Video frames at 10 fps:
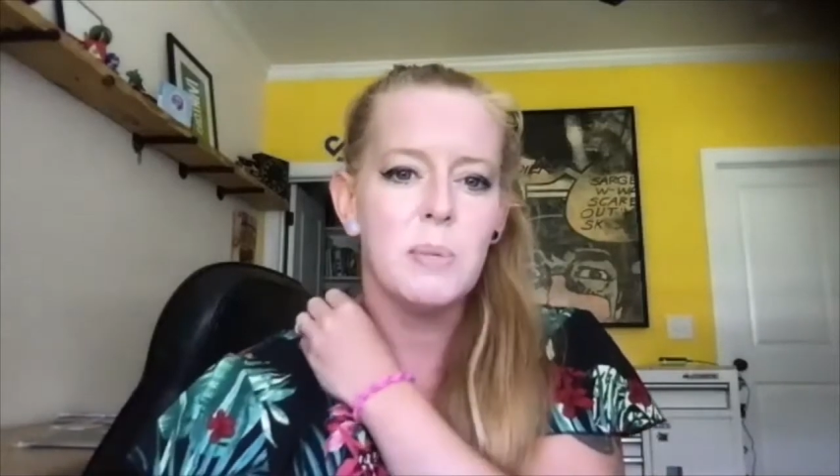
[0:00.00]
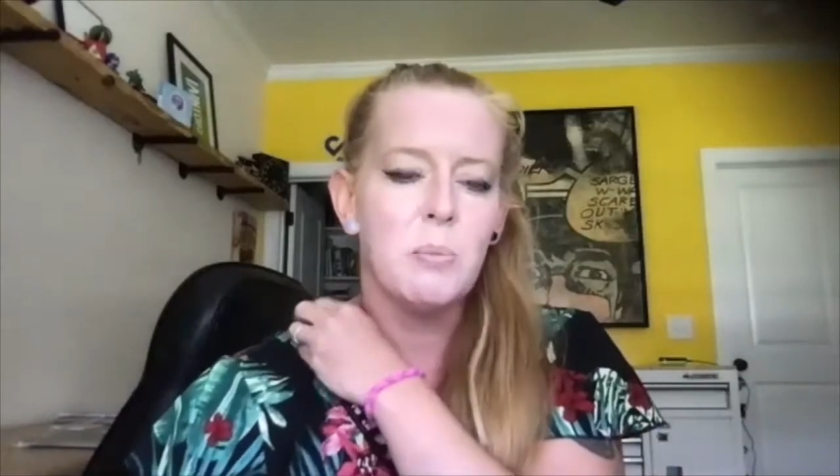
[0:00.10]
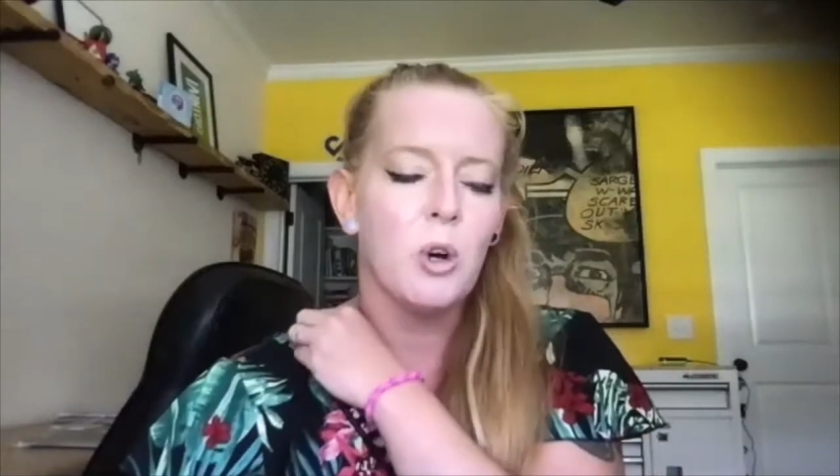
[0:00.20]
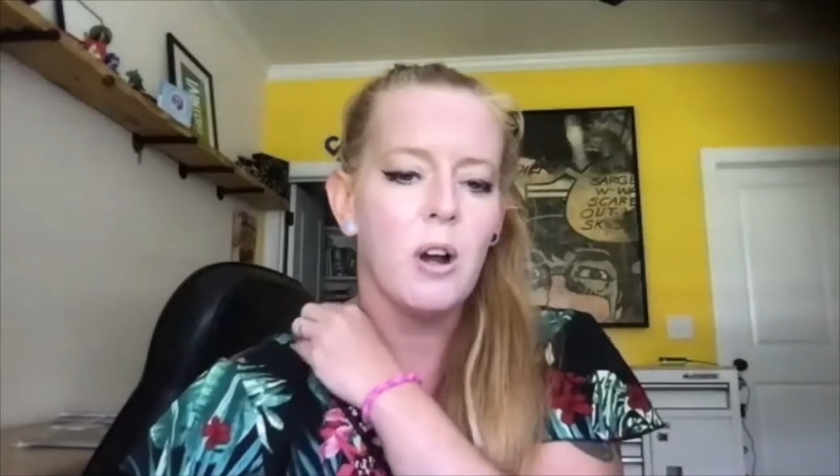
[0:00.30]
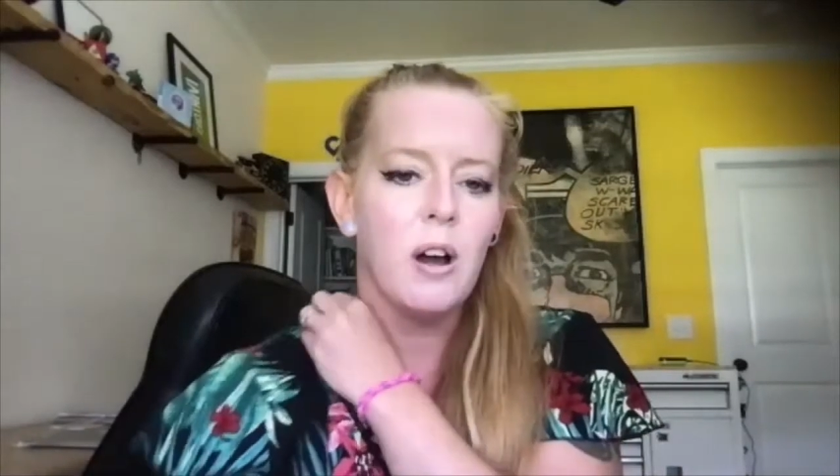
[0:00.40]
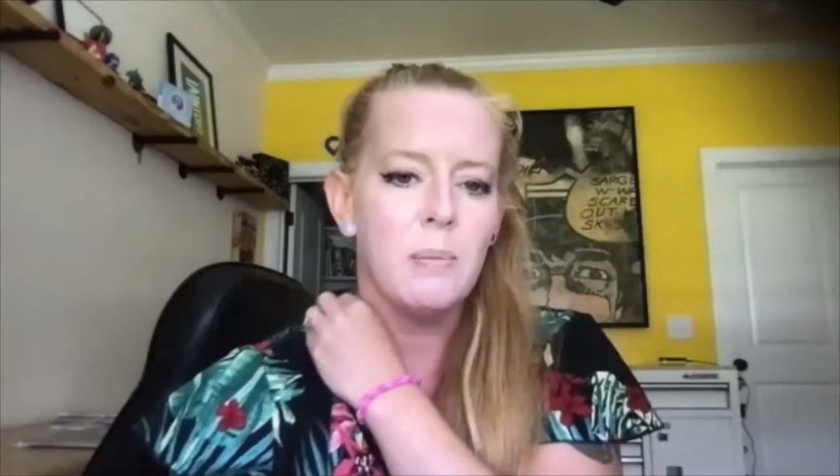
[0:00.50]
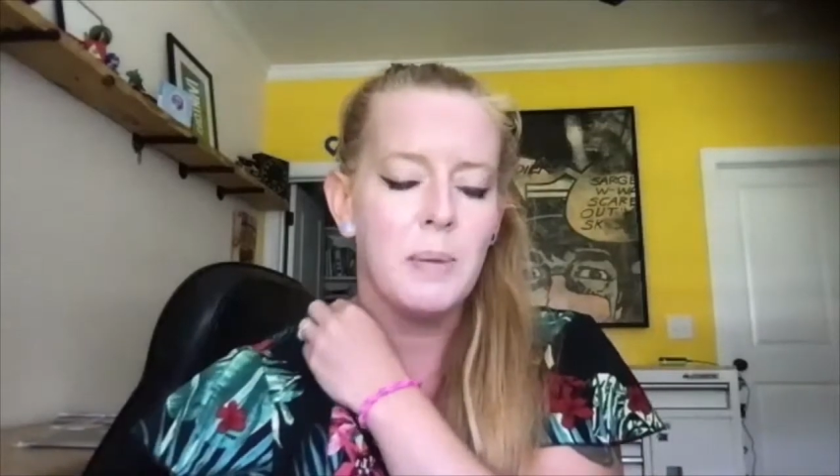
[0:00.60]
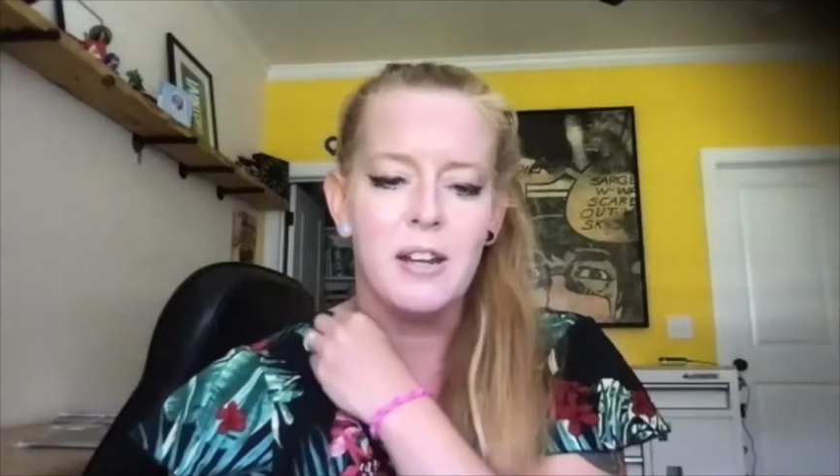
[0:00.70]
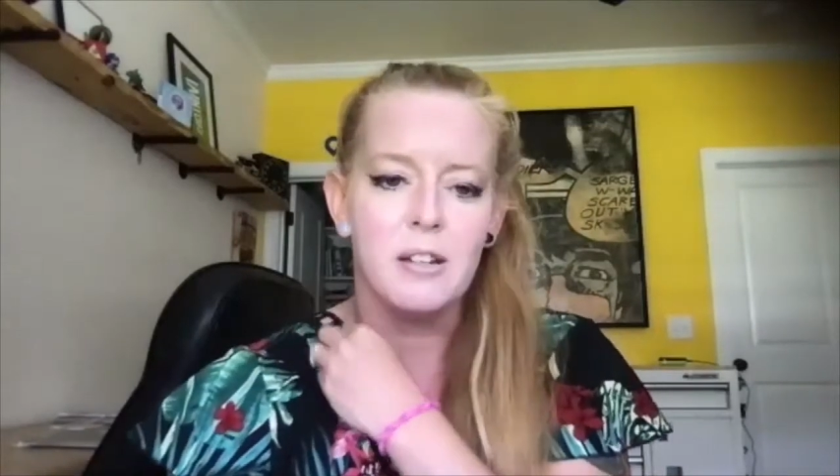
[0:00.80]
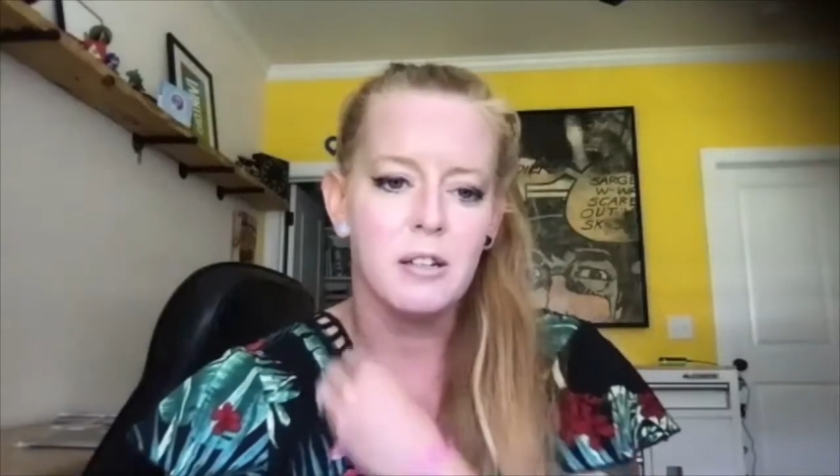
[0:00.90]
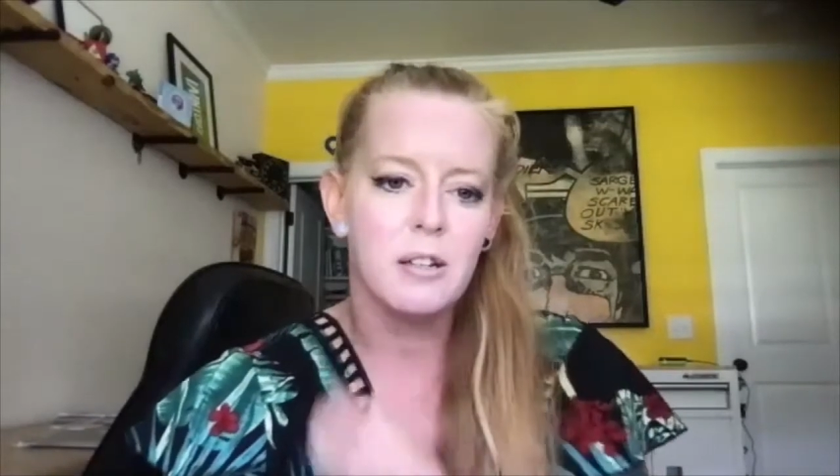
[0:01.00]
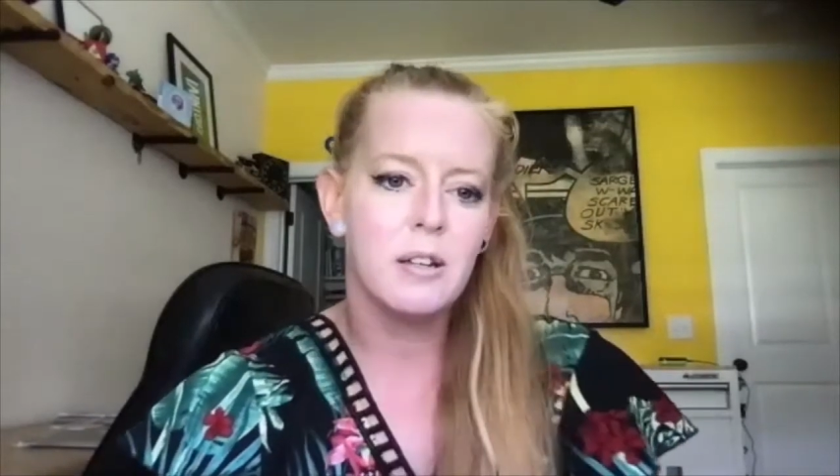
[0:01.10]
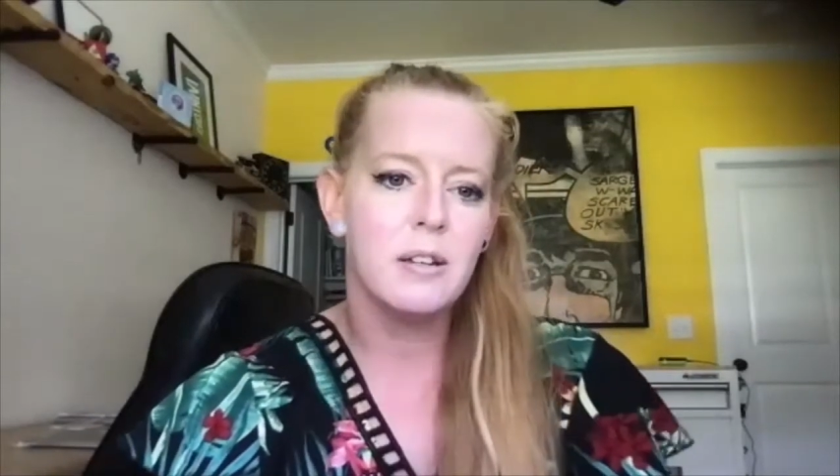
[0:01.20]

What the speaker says: be more automatic